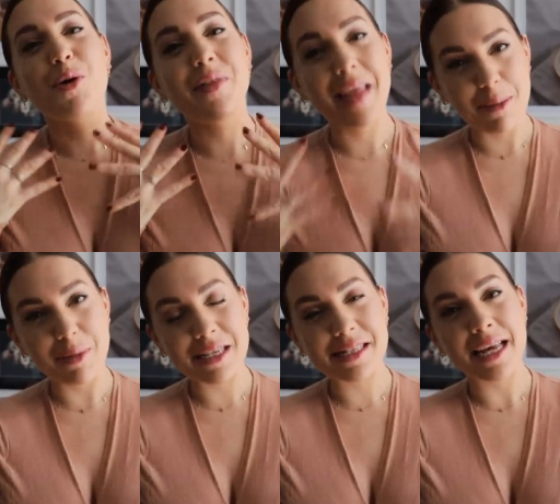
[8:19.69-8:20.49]
But with that
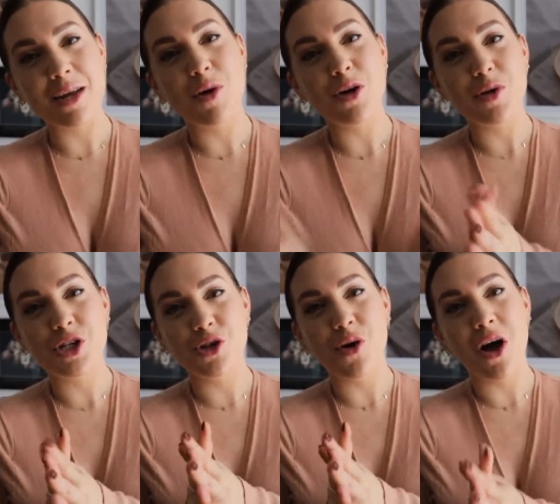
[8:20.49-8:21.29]
being said, I wanna
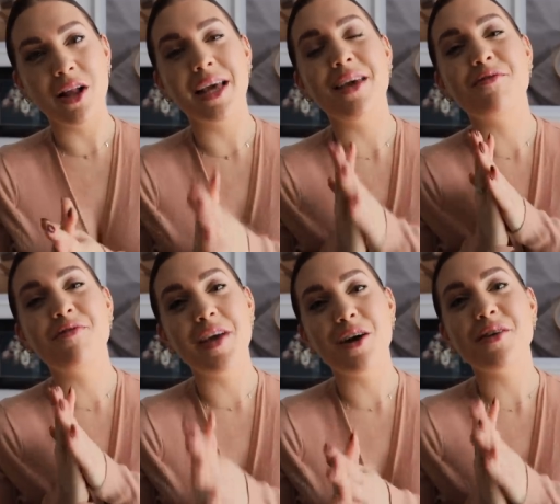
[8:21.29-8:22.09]
wish you all a
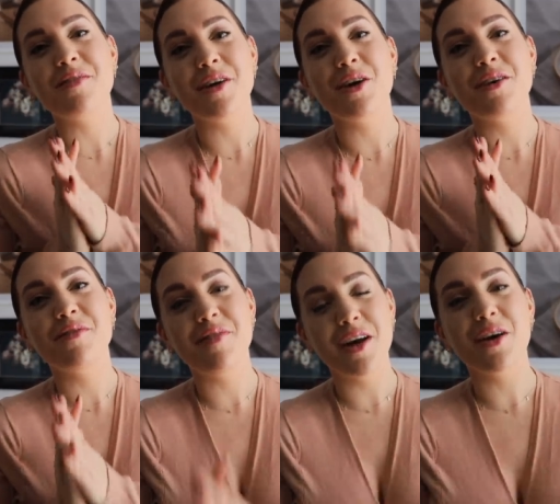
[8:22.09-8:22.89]
very,
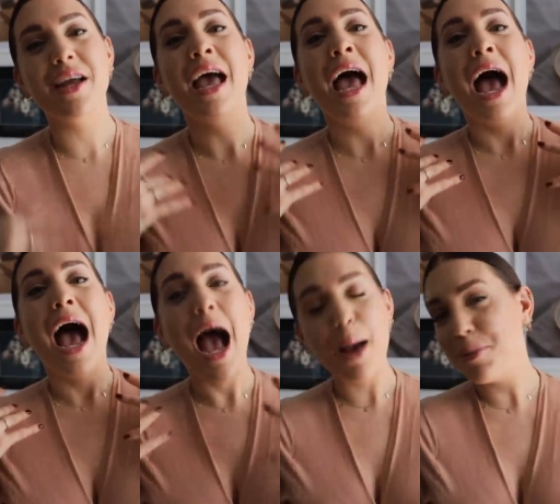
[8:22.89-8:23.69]
very, very
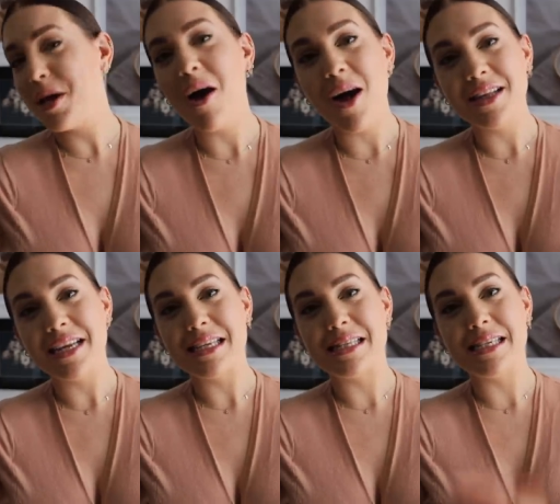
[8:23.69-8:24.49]
happy
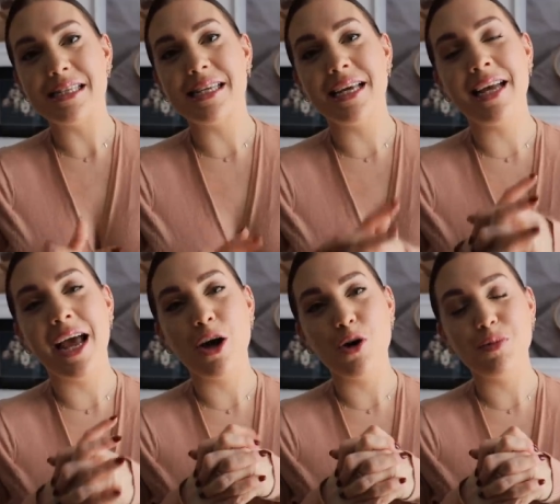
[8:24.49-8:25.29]
holiday season.
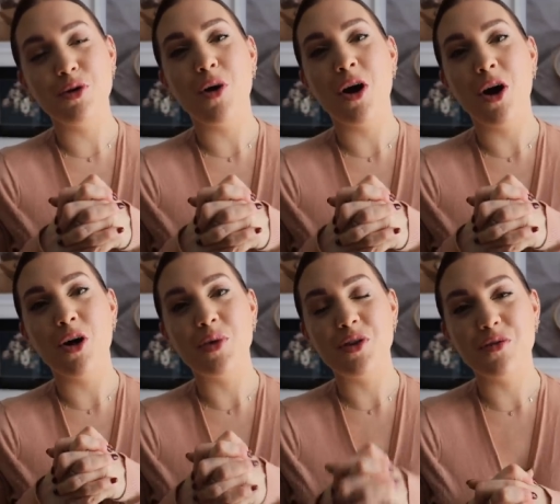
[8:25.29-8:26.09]
I hope you are
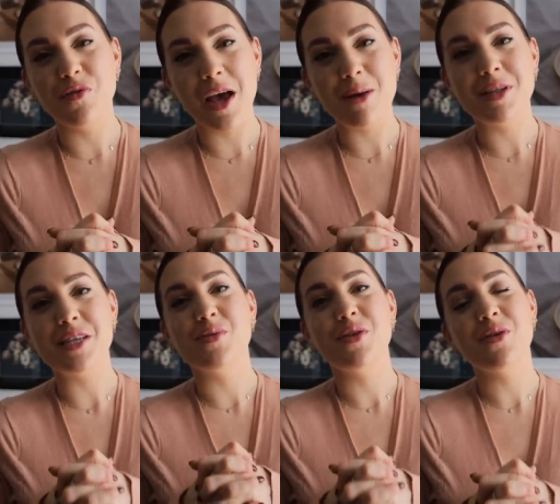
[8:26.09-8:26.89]
all with your
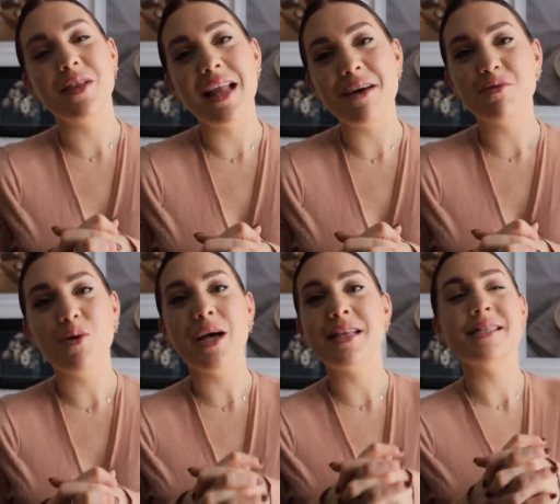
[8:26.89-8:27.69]
families, with your loved
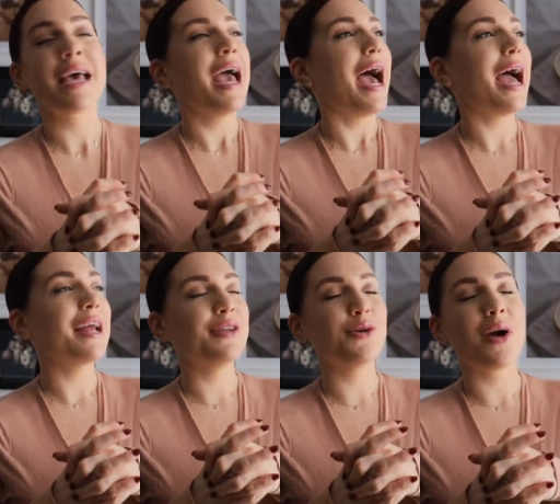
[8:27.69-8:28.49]
ones,
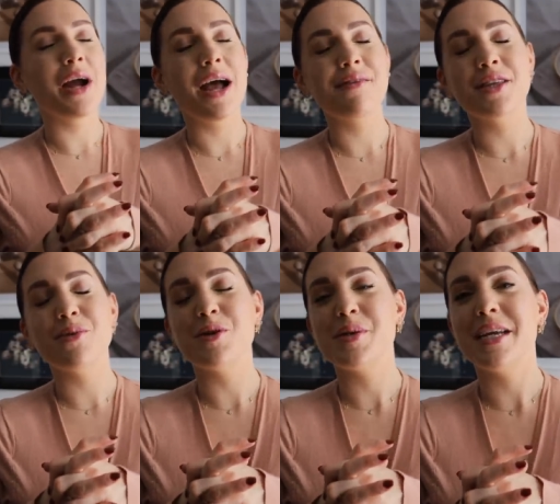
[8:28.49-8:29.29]
and you are having
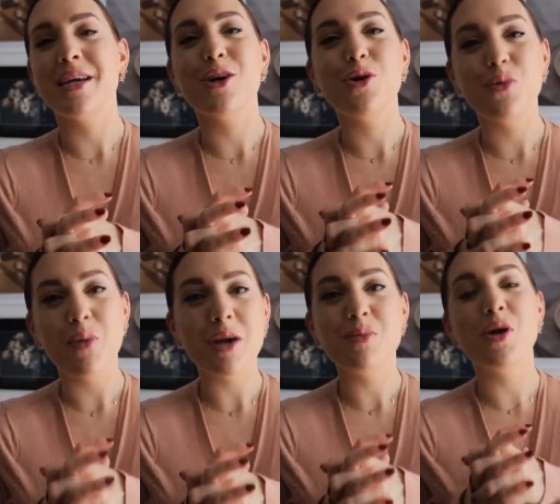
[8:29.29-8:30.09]
the most
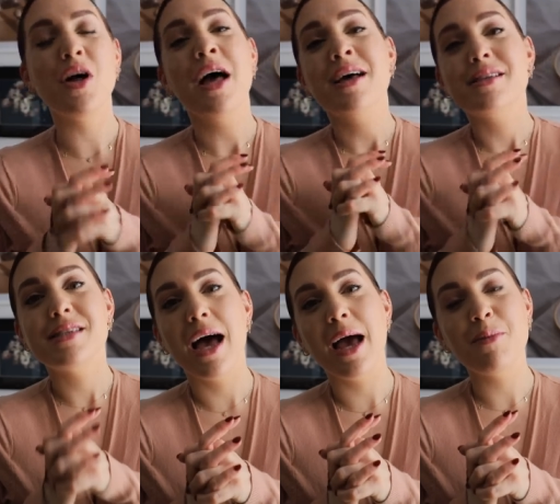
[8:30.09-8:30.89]
incredible
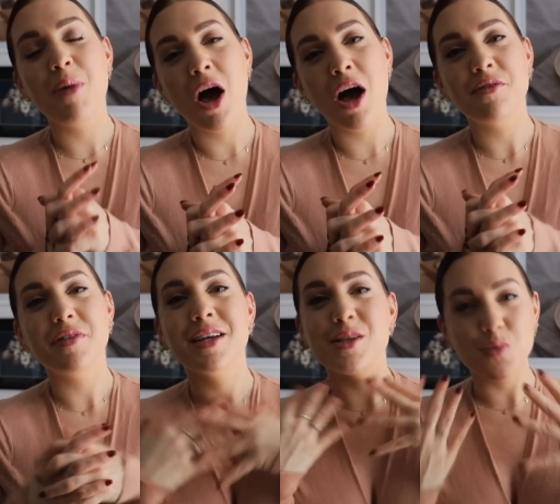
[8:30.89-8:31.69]
time
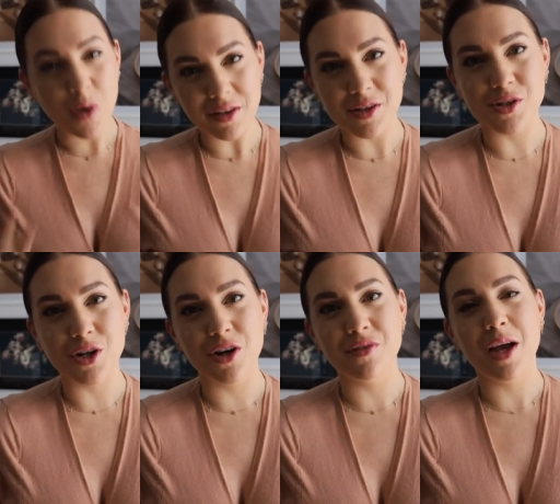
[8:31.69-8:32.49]
off. It is well
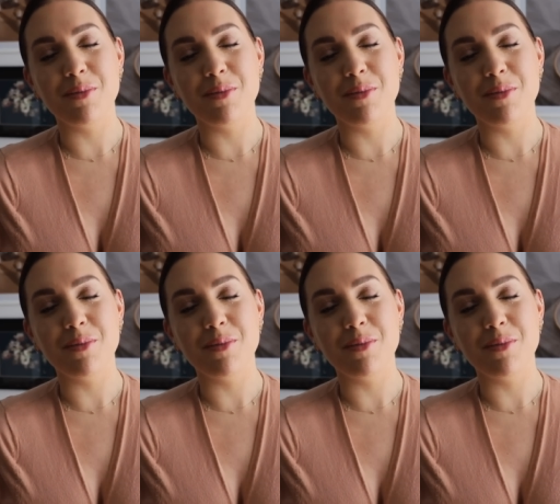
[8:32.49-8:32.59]
deserved.